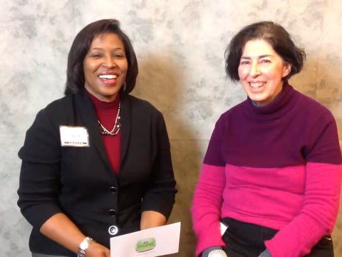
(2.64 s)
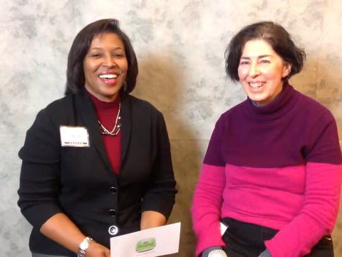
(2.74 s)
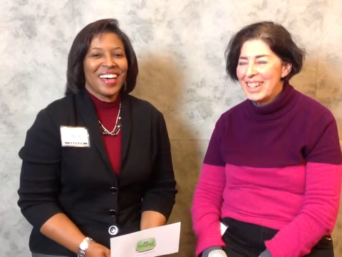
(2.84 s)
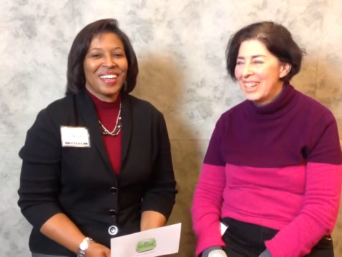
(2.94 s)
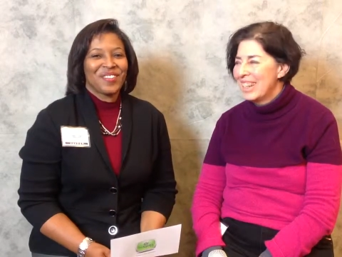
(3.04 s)

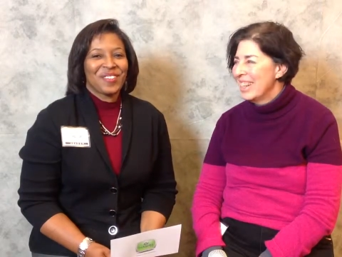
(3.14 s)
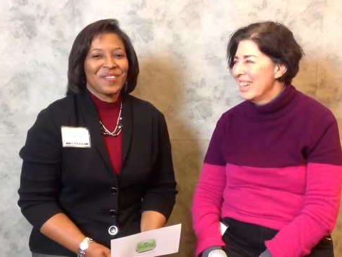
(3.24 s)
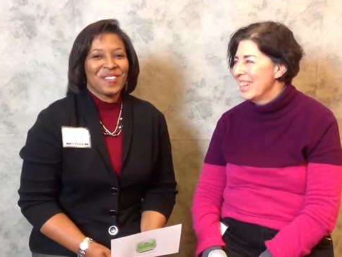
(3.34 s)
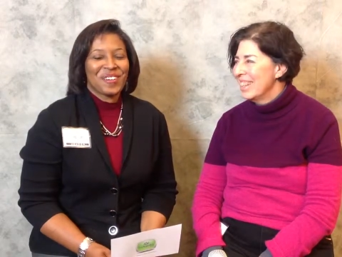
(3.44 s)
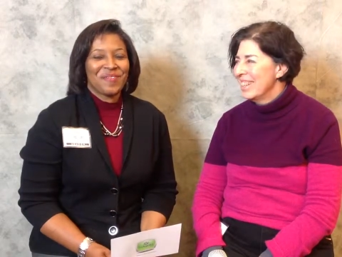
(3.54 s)
Speaker 1: Hi
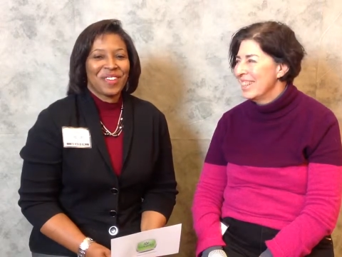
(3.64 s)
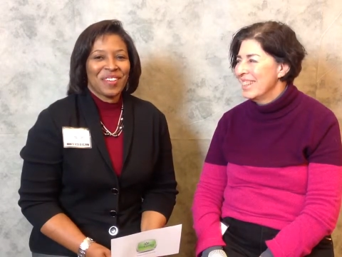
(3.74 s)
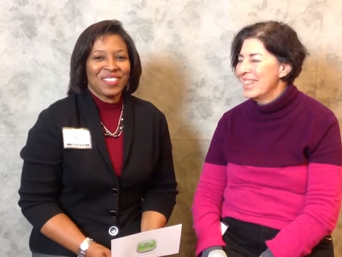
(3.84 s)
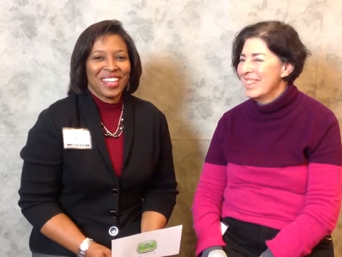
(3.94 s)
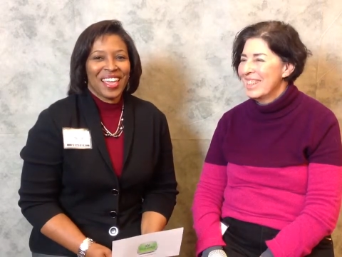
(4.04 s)
everyone,
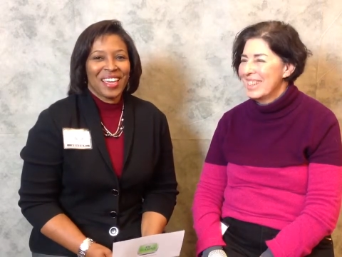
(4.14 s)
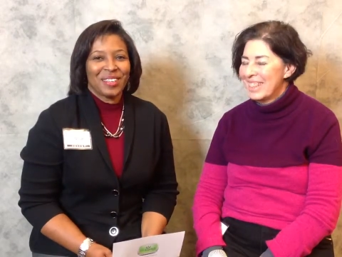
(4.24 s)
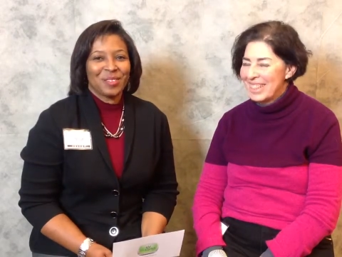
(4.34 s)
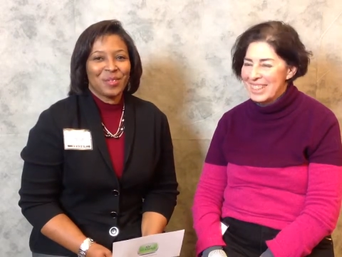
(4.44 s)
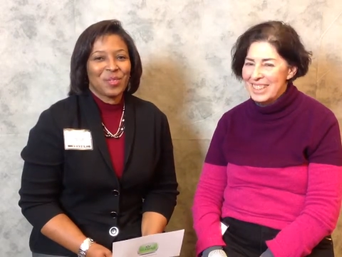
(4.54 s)
Pamela
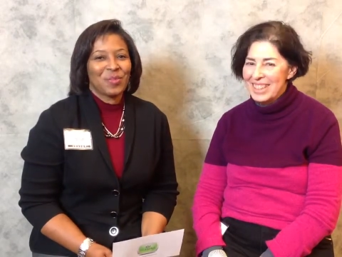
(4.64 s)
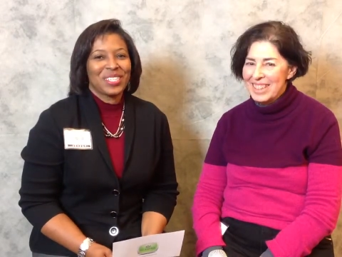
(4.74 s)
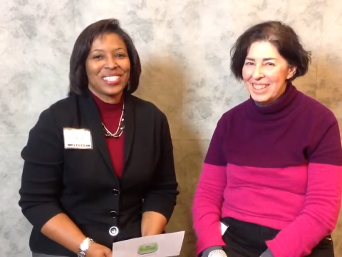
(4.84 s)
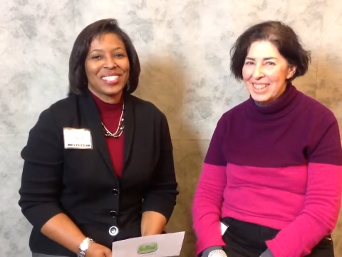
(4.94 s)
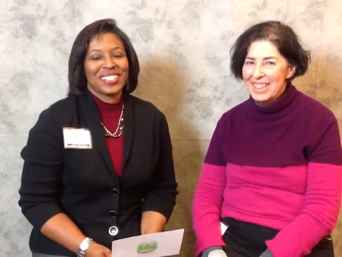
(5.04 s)
Adams with
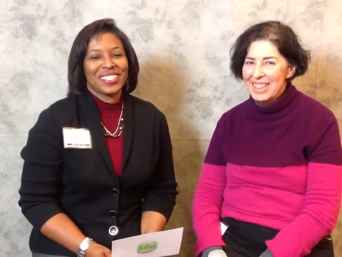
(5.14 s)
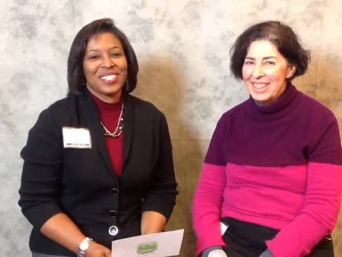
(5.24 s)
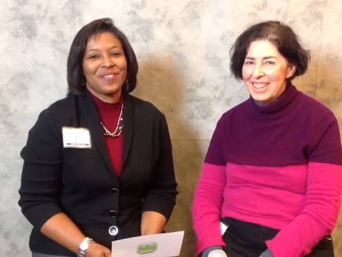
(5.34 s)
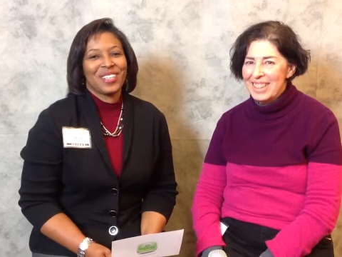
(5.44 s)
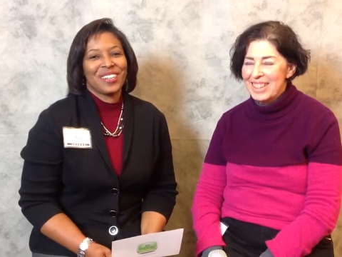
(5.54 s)
BizLynks
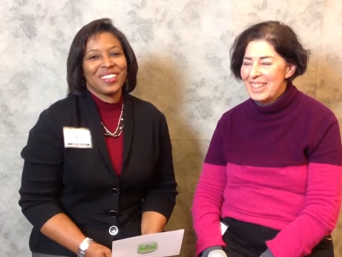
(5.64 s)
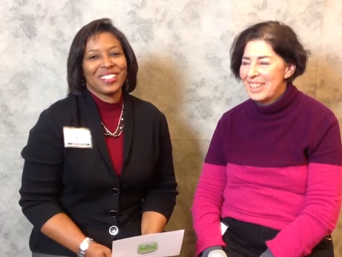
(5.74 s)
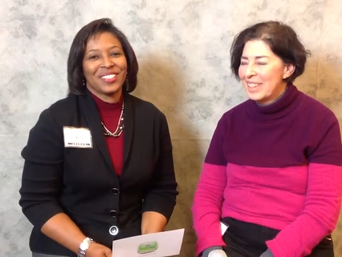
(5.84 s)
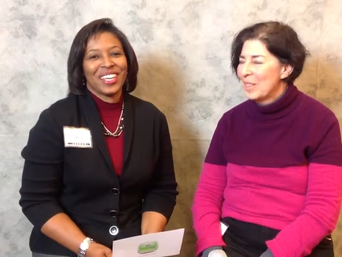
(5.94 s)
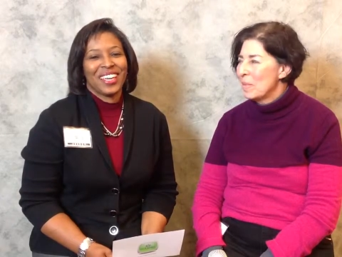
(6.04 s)
TV on
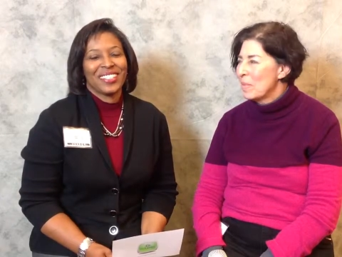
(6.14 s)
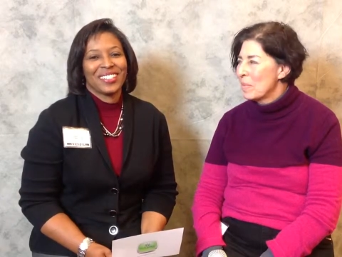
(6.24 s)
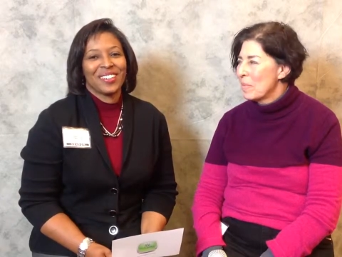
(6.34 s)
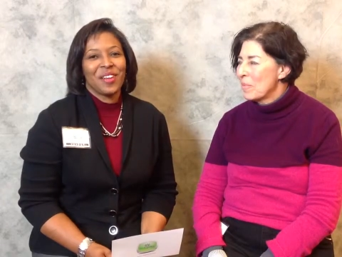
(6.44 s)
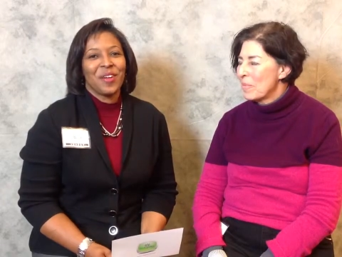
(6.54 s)

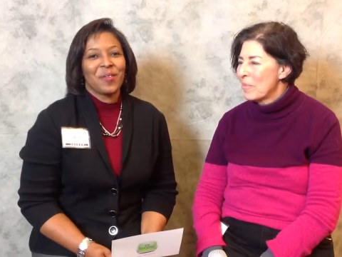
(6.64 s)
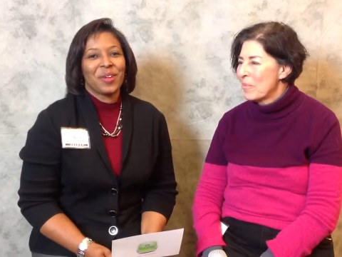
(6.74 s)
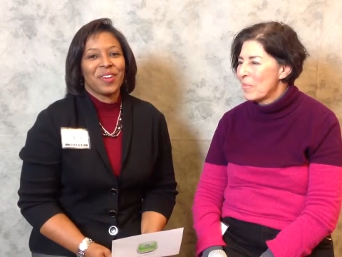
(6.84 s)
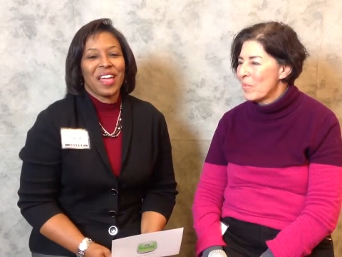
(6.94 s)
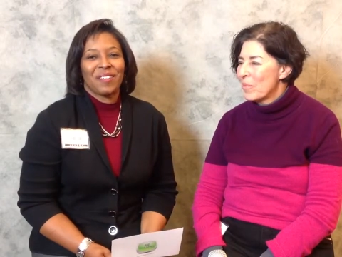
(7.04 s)
location. We
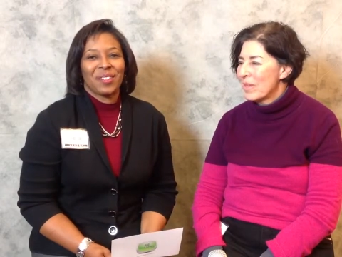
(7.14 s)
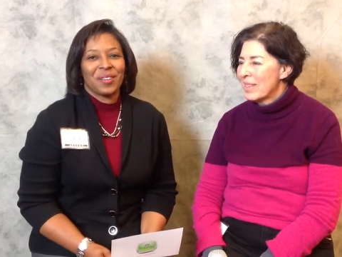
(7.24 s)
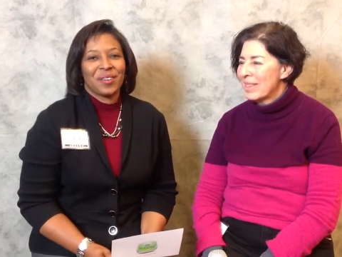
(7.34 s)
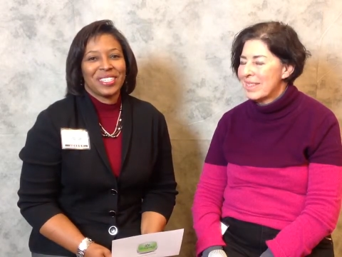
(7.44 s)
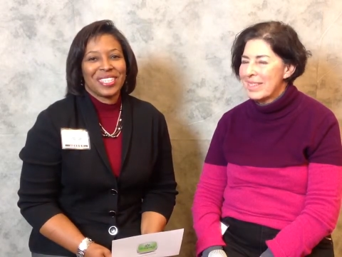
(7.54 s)
are having a
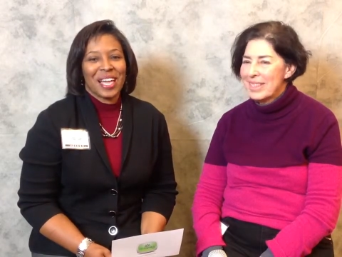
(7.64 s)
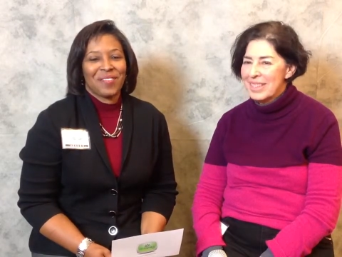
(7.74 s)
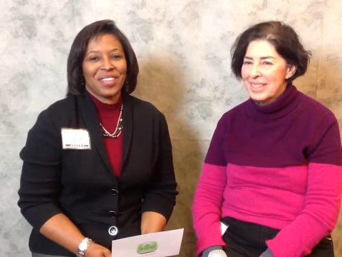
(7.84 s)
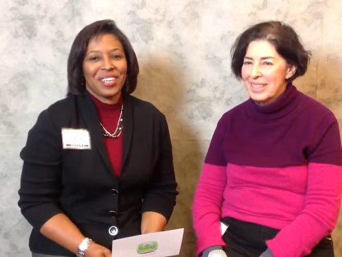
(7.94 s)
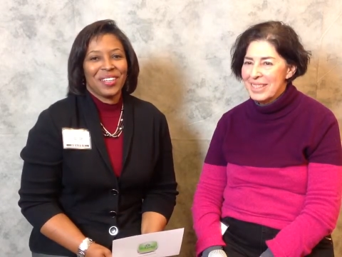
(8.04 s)
great time
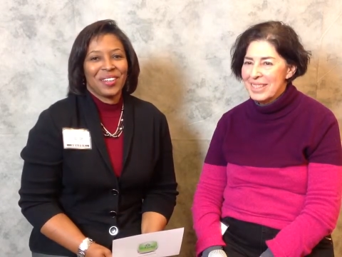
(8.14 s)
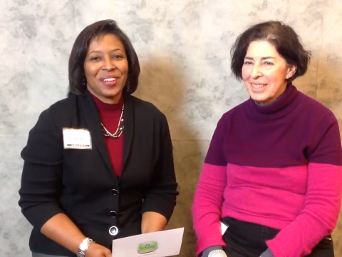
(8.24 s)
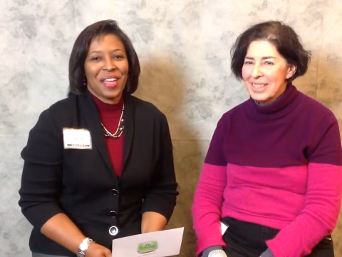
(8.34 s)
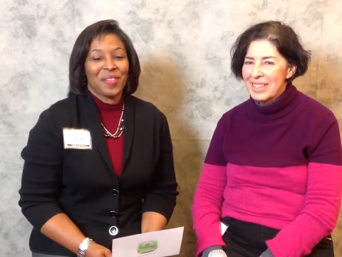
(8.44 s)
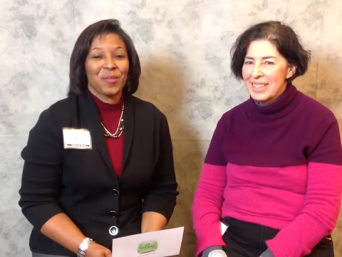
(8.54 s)
here
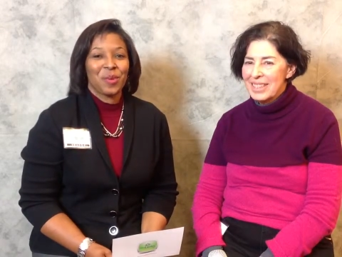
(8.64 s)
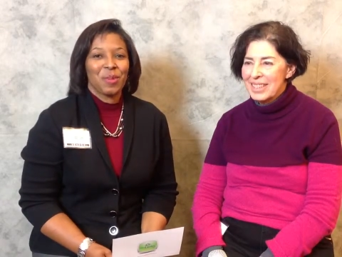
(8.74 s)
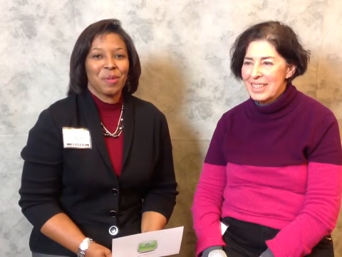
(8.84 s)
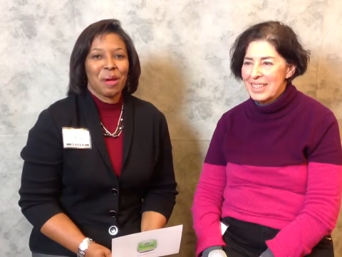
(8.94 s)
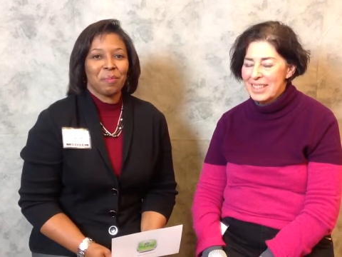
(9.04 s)
at the Women
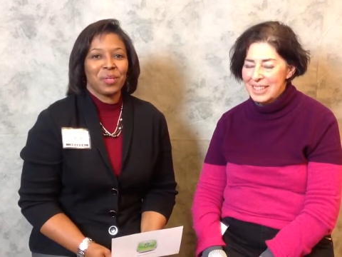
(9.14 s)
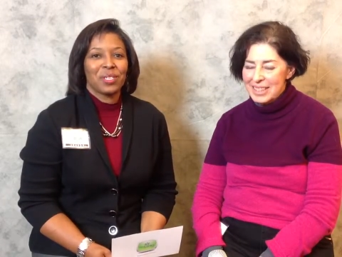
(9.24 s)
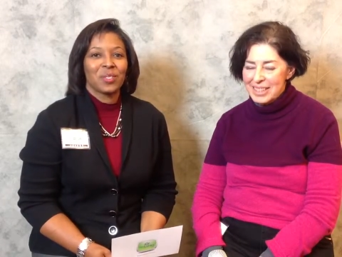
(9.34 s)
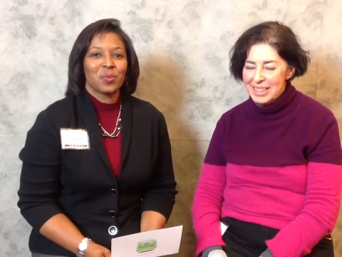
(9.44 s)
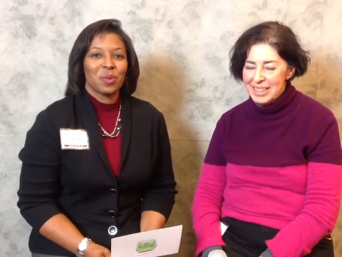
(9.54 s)
About
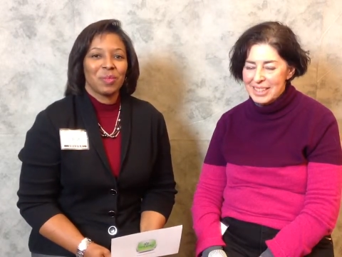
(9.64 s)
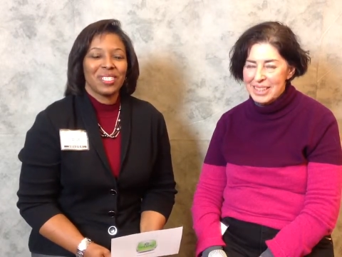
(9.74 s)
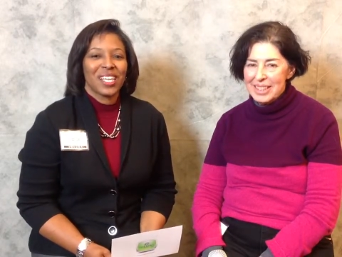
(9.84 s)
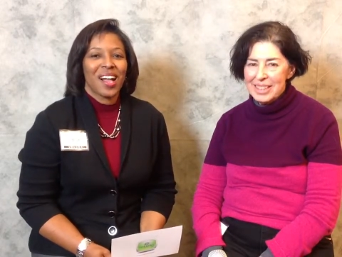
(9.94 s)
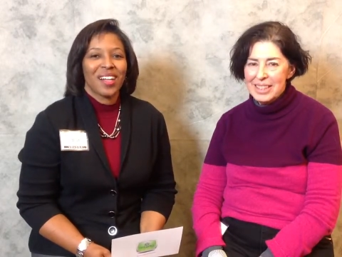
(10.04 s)
Biz
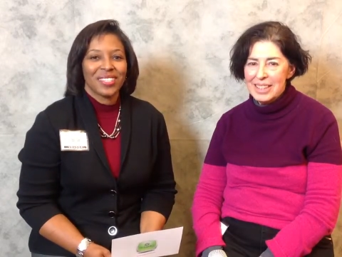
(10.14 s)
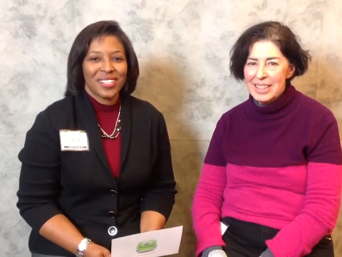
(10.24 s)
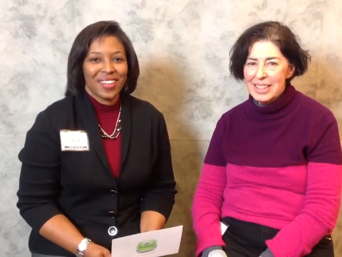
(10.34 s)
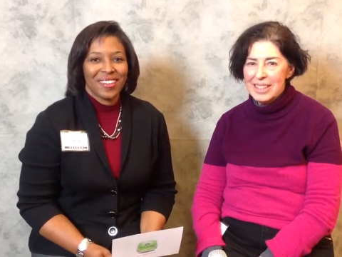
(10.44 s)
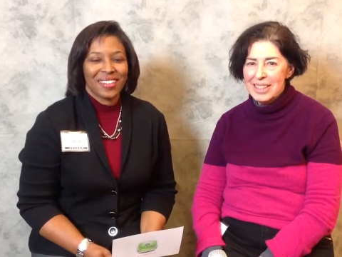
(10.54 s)
Women's
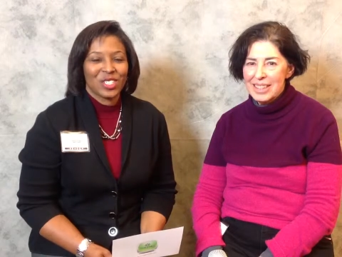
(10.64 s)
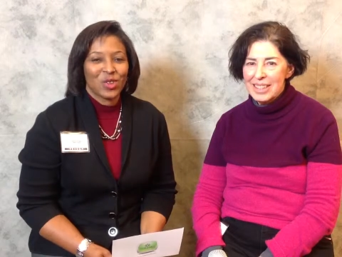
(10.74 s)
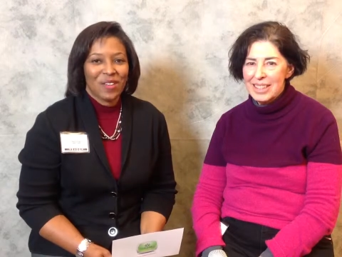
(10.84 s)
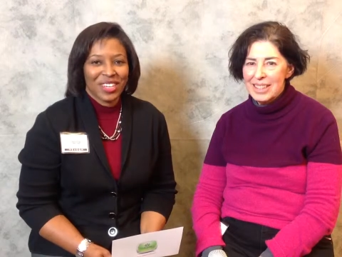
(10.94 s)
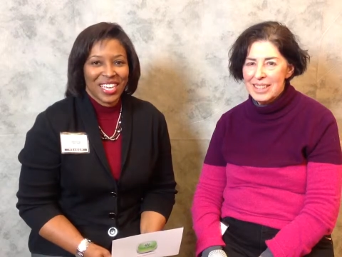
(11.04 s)
Holiday
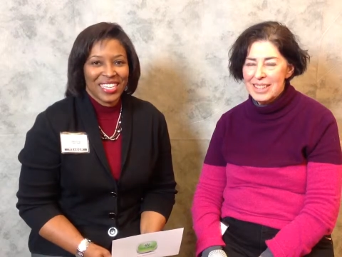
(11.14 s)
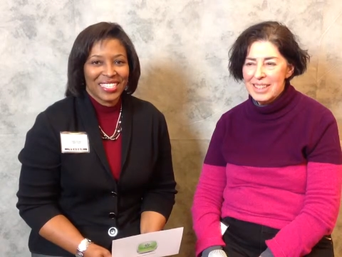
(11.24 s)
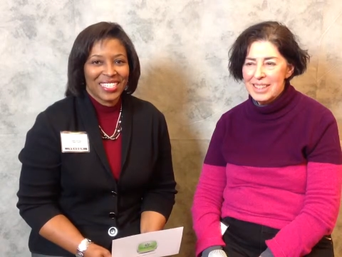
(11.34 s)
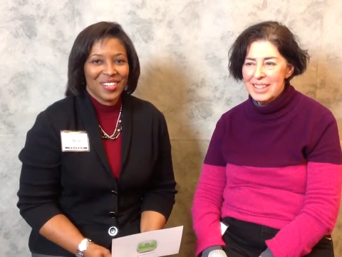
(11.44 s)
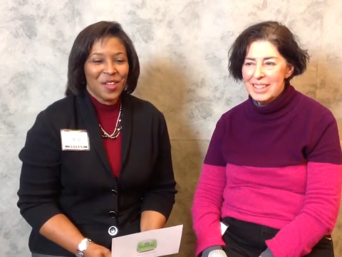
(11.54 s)

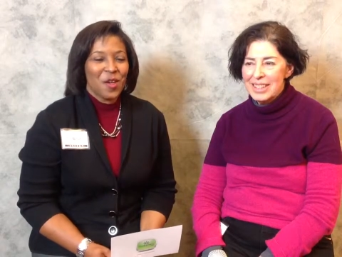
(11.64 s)
Extravaganza.